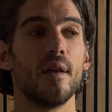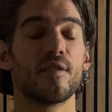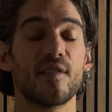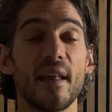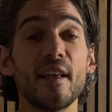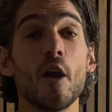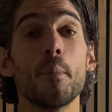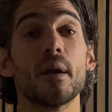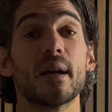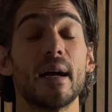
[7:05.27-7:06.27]
Setting up
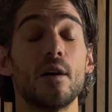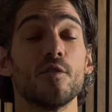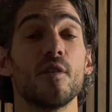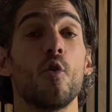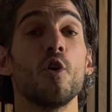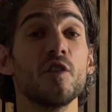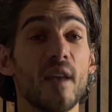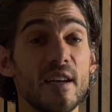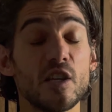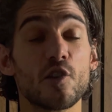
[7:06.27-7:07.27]
an account on
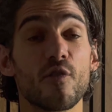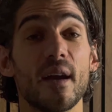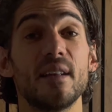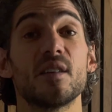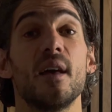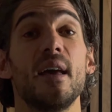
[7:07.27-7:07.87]
Tasty Trade